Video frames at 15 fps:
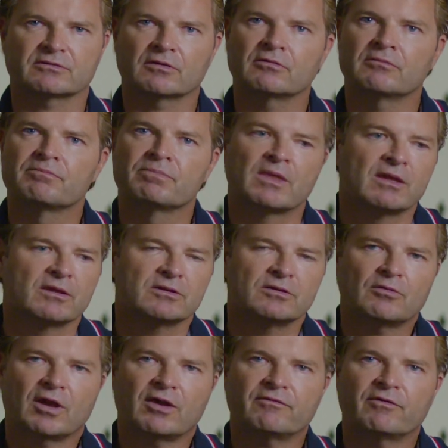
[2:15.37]
So
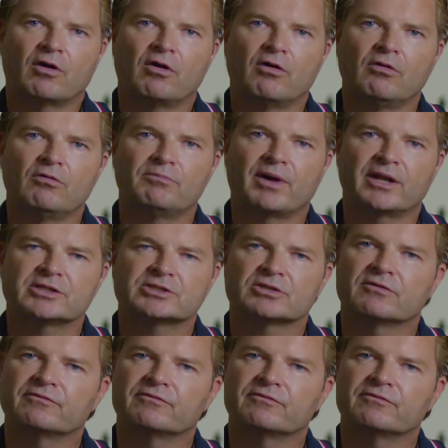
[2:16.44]
you have a whole bunch